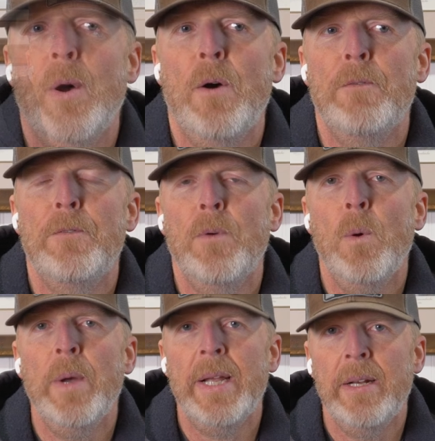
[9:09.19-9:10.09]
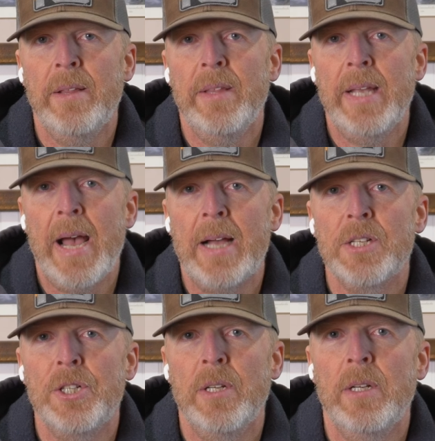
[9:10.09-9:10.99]
avoid the
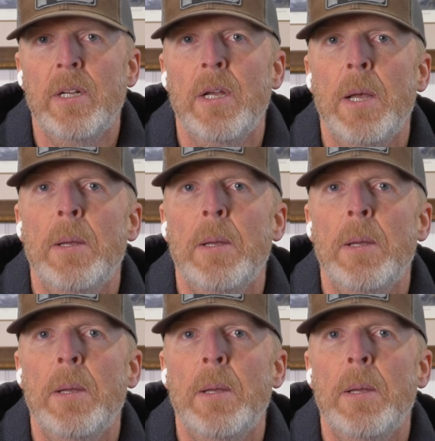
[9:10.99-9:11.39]
action